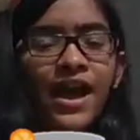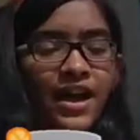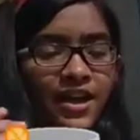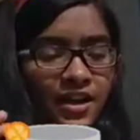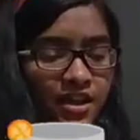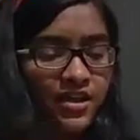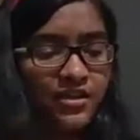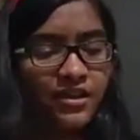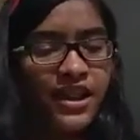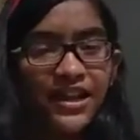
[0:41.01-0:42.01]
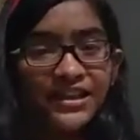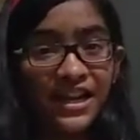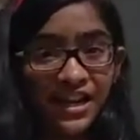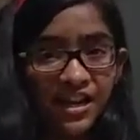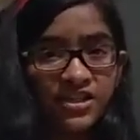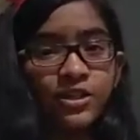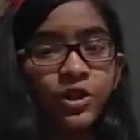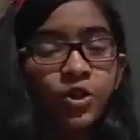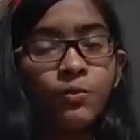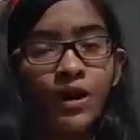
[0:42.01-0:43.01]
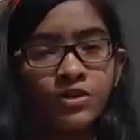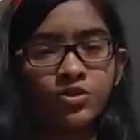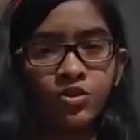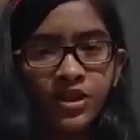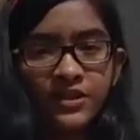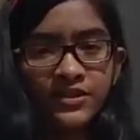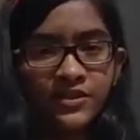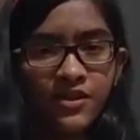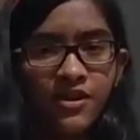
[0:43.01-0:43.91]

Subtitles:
I let electricity to pass through this.